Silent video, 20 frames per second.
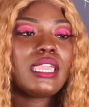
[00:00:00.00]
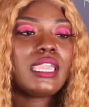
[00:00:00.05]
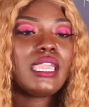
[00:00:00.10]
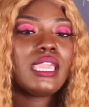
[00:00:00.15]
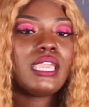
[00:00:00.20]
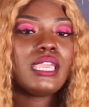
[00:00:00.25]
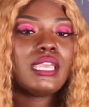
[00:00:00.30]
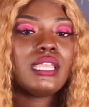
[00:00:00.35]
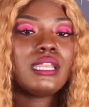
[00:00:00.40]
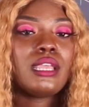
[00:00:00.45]

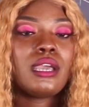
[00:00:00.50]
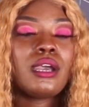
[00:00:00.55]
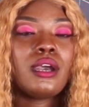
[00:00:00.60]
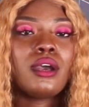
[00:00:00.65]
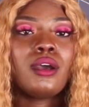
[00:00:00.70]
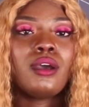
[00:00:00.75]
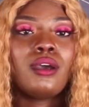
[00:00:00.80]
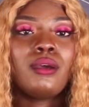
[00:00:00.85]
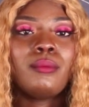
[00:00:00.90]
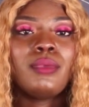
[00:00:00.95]

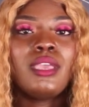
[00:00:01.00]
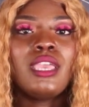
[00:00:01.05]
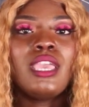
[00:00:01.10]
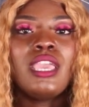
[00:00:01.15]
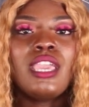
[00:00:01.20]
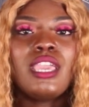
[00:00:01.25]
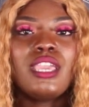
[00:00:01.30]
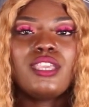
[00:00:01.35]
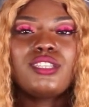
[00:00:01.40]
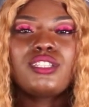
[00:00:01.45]
And
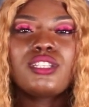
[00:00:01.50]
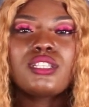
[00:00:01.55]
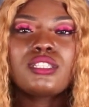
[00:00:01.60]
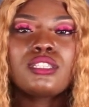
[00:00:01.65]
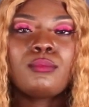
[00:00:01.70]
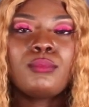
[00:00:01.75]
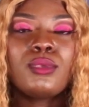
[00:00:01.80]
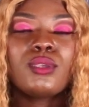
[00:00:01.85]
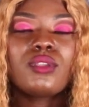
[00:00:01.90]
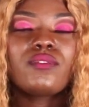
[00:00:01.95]
it's just
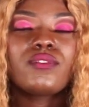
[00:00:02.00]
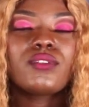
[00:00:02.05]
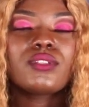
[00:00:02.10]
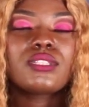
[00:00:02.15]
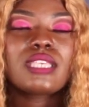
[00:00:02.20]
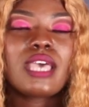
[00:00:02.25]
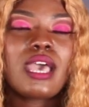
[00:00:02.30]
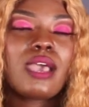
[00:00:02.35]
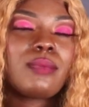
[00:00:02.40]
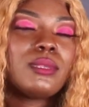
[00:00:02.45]
a beautiful
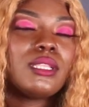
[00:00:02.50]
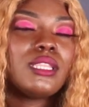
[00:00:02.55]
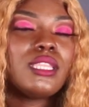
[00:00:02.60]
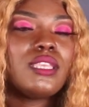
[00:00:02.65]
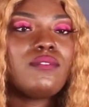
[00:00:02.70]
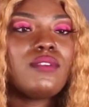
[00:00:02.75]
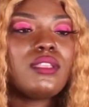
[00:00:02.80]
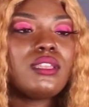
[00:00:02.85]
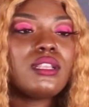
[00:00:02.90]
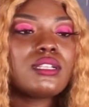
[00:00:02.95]
time to
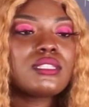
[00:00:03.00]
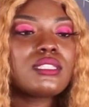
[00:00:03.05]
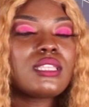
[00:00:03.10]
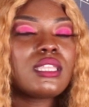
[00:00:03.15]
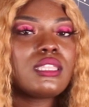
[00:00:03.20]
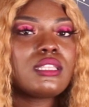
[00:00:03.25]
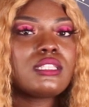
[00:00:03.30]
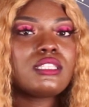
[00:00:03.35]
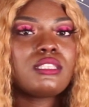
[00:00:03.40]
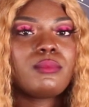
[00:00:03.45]
live in. There's
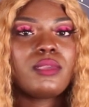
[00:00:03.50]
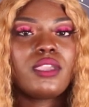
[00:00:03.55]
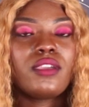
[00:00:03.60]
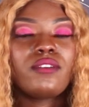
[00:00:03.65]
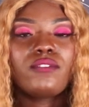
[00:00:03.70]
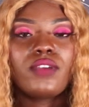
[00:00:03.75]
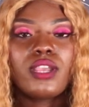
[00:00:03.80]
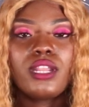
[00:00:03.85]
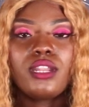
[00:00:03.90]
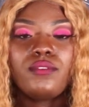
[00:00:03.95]
nothing to be
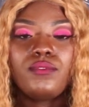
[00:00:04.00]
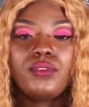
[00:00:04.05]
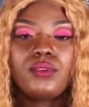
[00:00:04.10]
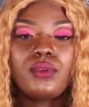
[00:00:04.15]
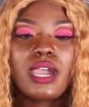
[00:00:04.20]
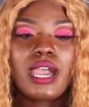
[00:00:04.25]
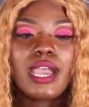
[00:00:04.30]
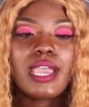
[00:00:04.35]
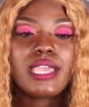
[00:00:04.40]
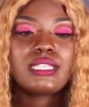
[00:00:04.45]
afraid of, you
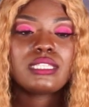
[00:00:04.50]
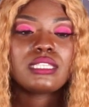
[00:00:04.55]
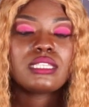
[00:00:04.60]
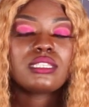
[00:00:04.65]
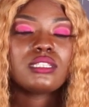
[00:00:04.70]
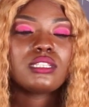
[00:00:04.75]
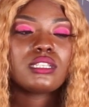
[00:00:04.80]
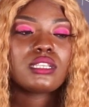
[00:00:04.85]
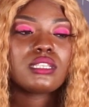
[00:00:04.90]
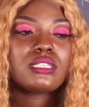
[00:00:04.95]
guys.
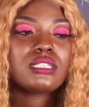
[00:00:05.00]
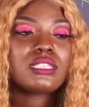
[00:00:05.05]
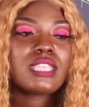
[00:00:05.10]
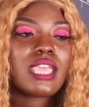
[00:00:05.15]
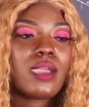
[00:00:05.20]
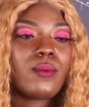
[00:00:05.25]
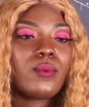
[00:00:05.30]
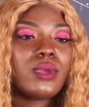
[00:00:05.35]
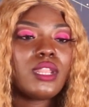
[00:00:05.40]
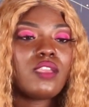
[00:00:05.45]
It's just
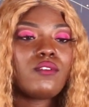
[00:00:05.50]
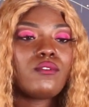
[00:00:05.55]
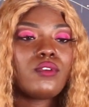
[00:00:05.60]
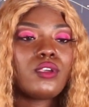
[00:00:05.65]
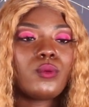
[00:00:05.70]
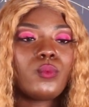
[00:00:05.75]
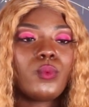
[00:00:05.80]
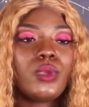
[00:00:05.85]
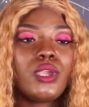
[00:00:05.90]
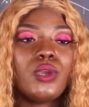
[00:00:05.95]
that
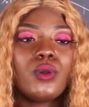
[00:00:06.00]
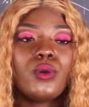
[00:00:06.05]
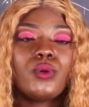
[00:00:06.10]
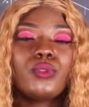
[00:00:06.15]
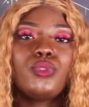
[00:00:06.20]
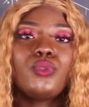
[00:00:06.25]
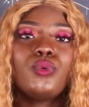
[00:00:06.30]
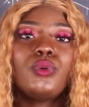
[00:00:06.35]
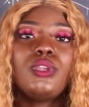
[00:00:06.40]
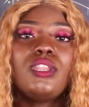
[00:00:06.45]
whenever we
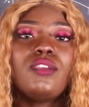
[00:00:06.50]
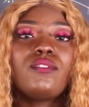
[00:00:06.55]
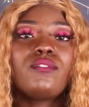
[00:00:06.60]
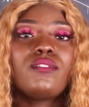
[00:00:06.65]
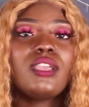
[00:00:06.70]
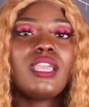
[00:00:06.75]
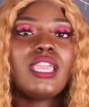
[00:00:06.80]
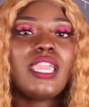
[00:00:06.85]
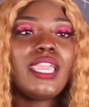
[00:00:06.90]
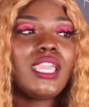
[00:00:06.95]
go through a
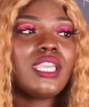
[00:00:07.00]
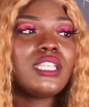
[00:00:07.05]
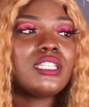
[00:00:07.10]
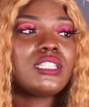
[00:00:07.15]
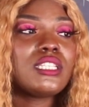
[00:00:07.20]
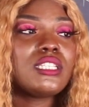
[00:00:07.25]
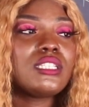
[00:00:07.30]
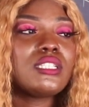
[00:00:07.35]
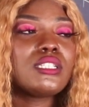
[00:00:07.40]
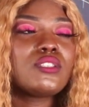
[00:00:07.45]
different
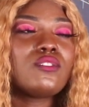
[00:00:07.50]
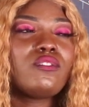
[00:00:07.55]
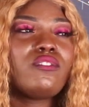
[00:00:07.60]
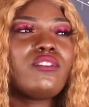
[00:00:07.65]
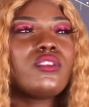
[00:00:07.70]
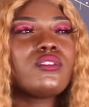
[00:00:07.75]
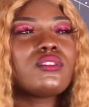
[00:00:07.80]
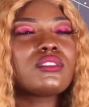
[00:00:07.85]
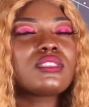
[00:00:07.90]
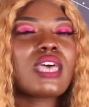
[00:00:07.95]
age, it just
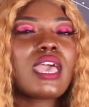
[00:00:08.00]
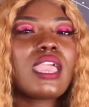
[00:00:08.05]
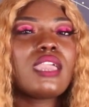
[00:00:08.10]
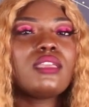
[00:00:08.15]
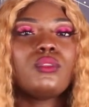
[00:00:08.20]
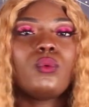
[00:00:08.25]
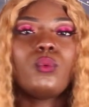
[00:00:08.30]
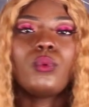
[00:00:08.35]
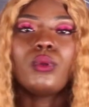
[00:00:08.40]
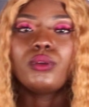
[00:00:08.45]
feels
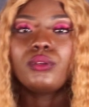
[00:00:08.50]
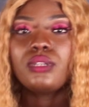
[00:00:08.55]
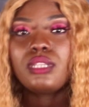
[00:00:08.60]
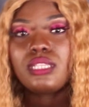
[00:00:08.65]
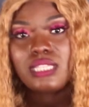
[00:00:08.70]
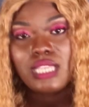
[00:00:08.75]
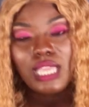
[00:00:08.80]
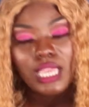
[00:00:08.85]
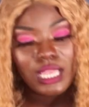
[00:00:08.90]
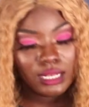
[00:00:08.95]
like the world
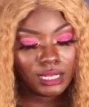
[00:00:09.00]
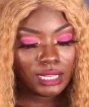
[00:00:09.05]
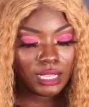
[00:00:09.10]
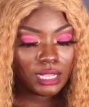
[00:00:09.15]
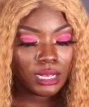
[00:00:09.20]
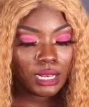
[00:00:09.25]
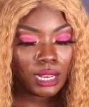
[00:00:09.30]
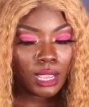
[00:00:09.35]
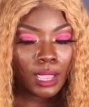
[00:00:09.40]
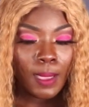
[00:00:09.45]
is
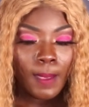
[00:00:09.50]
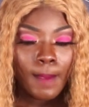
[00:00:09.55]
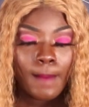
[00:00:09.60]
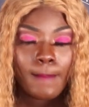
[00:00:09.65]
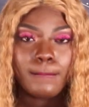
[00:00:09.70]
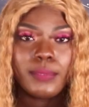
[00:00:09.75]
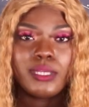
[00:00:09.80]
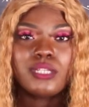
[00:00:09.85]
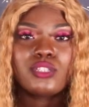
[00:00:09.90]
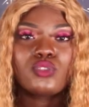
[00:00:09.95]
ending,
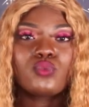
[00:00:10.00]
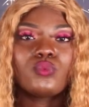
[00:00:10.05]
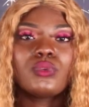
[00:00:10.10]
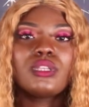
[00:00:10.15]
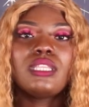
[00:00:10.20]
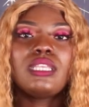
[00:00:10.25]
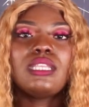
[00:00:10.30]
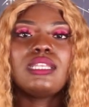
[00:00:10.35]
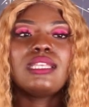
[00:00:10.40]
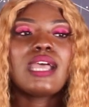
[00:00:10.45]
but it's
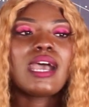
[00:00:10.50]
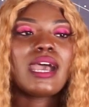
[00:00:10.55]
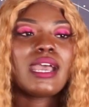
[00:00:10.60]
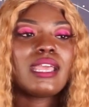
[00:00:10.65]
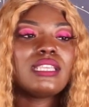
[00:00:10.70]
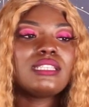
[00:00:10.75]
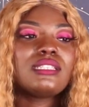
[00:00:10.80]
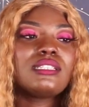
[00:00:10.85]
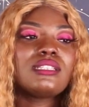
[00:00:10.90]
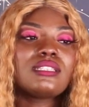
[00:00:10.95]
really
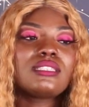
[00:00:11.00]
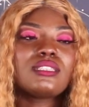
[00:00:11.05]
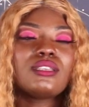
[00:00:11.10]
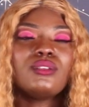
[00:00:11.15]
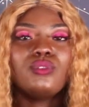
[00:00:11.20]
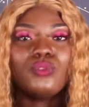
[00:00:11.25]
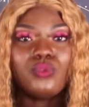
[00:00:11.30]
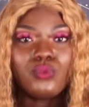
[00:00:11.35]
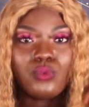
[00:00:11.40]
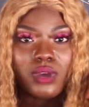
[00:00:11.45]
not. It's just
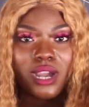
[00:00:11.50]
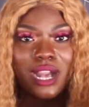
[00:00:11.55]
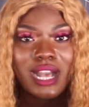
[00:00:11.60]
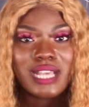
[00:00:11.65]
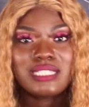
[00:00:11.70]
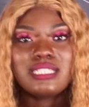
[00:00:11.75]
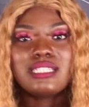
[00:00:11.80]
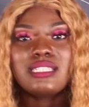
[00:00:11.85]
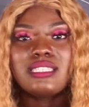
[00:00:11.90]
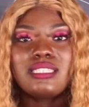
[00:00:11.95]
a new
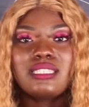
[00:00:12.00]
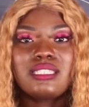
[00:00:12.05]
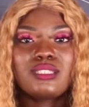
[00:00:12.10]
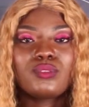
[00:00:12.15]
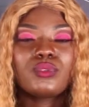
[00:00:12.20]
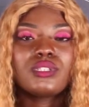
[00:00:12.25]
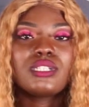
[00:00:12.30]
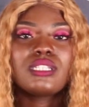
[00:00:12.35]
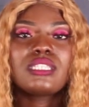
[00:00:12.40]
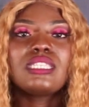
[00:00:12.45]

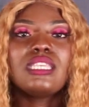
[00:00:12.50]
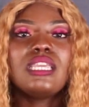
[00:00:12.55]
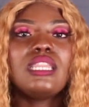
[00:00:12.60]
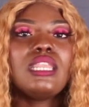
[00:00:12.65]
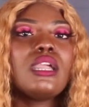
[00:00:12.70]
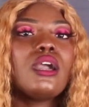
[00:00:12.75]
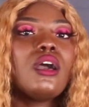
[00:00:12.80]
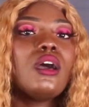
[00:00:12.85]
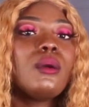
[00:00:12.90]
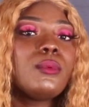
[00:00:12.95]
consciousness. We're just
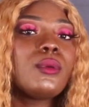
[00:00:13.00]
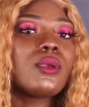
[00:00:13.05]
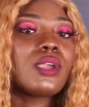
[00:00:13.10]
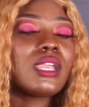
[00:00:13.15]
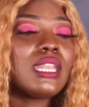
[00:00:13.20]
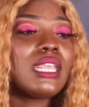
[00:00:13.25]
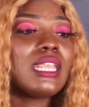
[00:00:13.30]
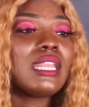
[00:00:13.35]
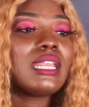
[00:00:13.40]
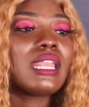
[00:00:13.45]
getting
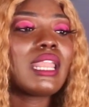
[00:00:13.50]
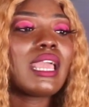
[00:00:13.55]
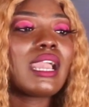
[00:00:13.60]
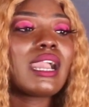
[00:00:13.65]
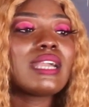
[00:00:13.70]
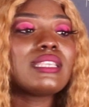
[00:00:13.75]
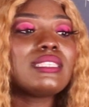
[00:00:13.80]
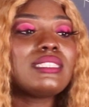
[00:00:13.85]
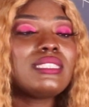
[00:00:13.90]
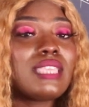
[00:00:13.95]
upgraded. And
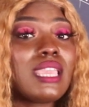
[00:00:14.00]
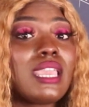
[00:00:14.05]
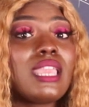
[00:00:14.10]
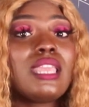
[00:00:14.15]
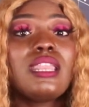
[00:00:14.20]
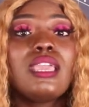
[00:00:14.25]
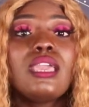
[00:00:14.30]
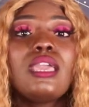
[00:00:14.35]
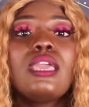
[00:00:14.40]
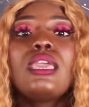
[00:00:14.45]
like I
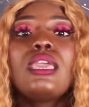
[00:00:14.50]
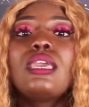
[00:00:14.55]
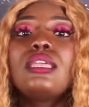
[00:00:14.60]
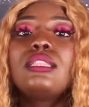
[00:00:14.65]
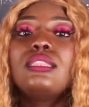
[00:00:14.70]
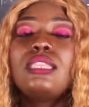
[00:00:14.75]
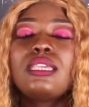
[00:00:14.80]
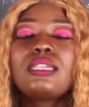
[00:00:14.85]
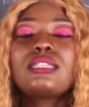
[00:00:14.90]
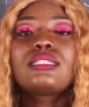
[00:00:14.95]
said,
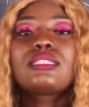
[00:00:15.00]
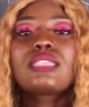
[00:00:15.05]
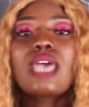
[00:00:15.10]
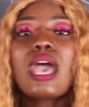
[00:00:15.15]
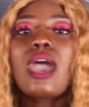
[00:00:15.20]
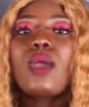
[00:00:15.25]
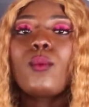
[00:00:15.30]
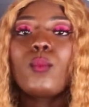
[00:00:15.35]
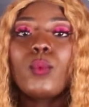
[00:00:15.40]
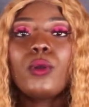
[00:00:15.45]
this
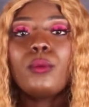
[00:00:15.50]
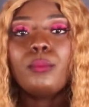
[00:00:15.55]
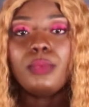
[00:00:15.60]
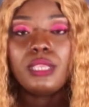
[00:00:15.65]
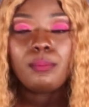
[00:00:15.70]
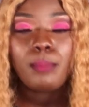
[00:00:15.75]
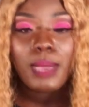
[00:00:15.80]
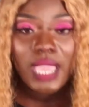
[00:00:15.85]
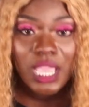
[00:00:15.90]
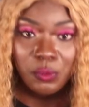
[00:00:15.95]
time will
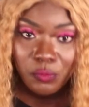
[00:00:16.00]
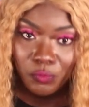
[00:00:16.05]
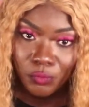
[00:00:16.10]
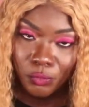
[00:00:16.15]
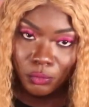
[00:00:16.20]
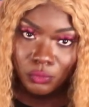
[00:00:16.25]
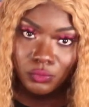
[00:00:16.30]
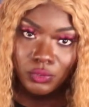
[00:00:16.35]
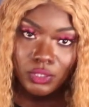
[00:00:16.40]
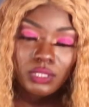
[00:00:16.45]
be
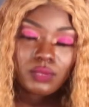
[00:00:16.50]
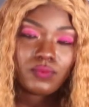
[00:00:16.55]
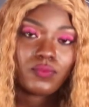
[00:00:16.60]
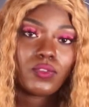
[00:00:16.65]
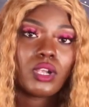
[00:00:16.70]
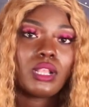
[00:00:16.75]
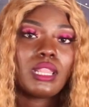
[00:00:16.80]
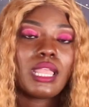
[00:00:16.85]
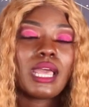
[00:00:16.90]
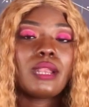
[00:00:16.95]
painful
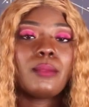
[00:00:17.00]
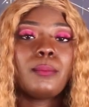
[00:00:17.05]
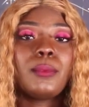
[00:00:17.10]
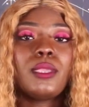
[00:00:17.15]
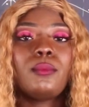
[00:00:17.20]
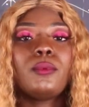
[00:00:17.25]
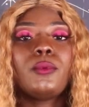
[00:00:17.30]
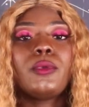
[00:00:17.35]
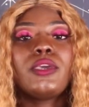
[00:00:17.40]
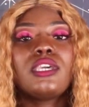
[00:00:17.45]
for a lot of
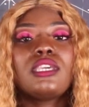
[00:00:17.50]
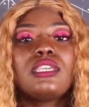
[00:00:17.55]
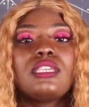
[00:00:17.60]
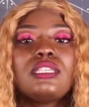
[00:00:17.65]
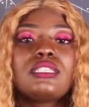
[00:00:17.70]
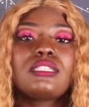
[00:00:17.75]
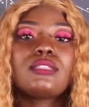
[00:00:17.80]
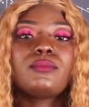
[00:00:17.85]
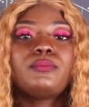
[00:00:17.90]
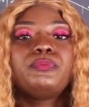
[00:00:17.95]
people,
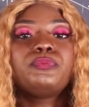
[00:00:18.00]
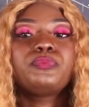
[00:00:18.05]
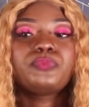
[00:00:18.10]
because